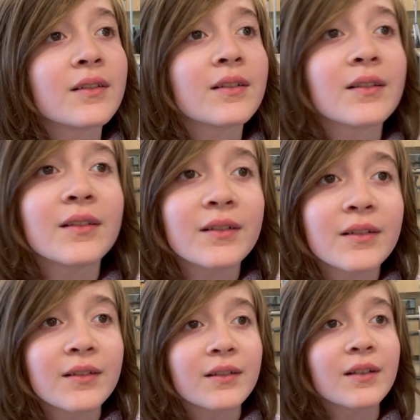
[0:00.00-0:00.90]
uh, shout out.
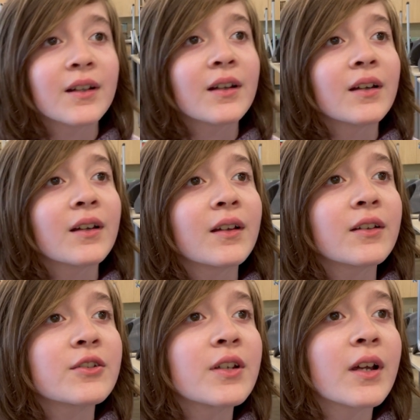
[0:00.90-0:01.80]
Keep going.
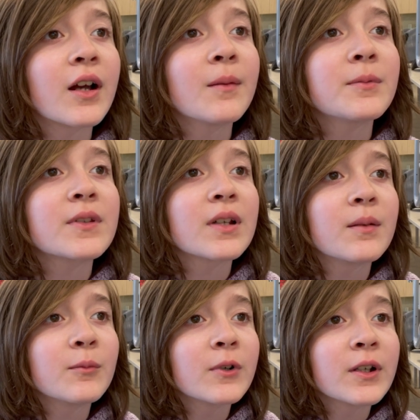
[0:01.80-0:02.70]
She helped
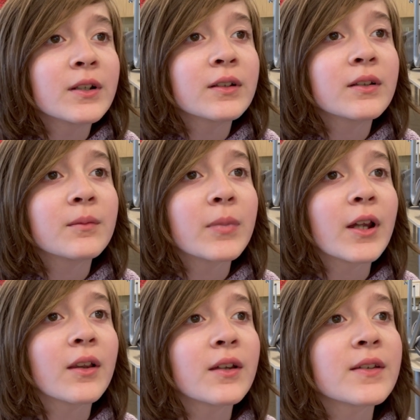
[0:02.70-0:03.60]
someone
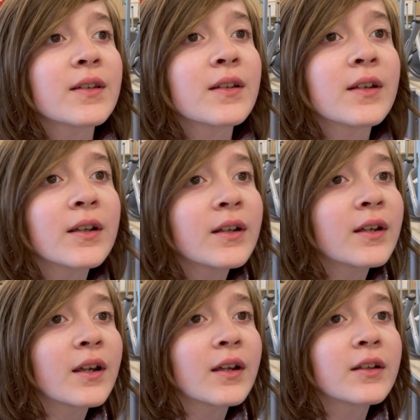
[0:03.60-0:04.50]
by
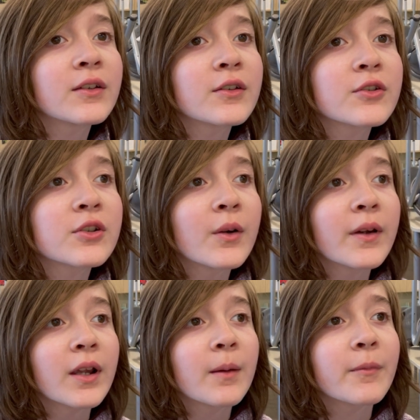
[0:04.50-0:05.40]
listening and
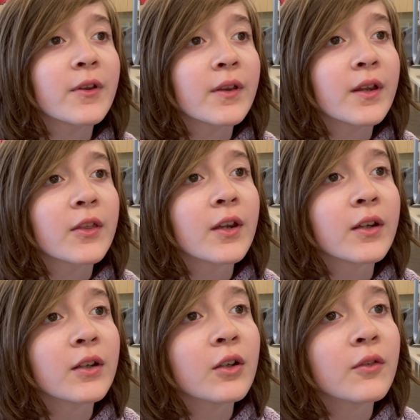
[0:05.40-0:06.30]
showing empathy.
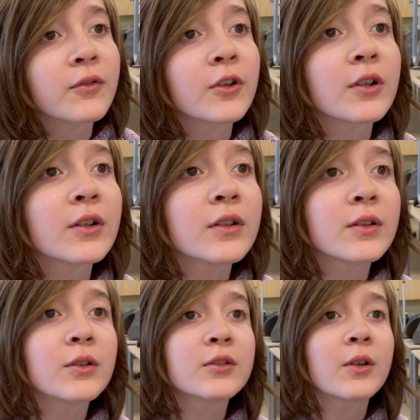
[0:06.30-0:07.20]
Thank you for
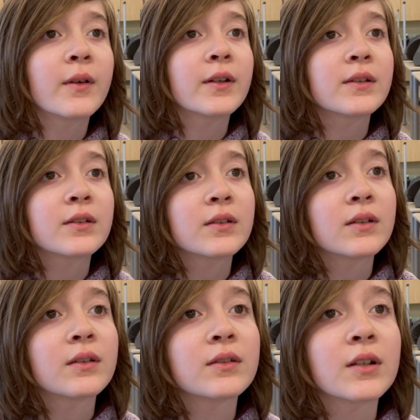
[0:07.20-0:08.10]
showing
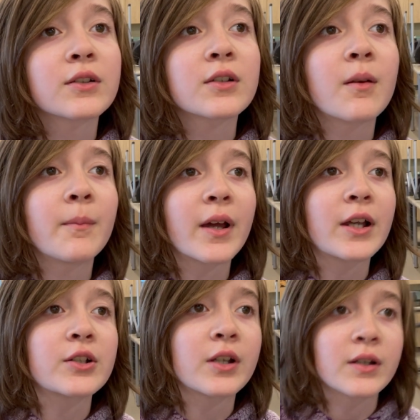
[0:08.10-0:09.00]
such
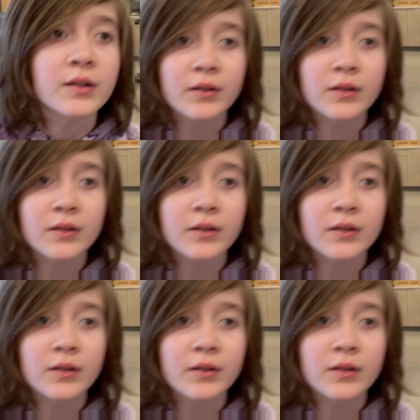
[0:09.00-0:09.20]
compassion.